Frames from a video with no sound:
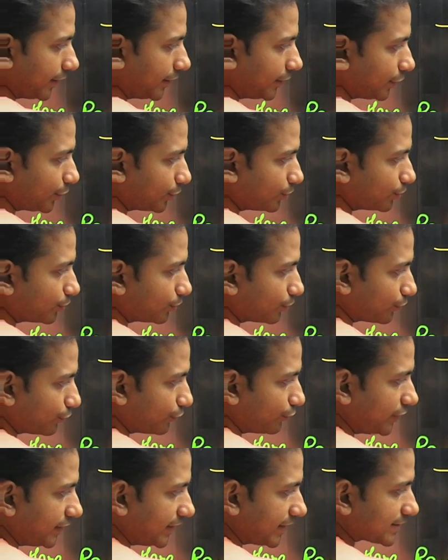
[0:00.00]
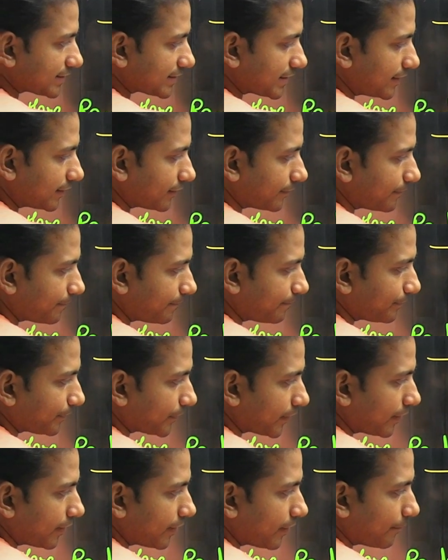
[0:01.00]
into VSR
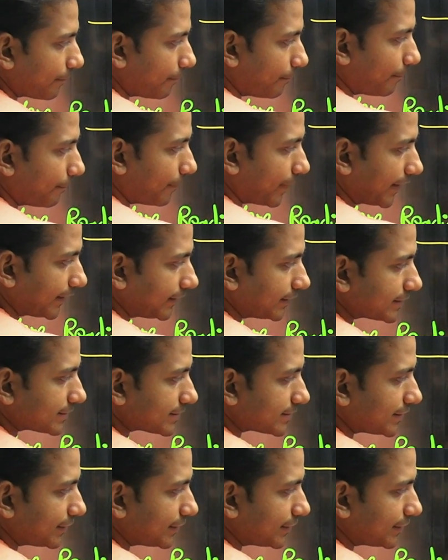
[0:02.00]
minus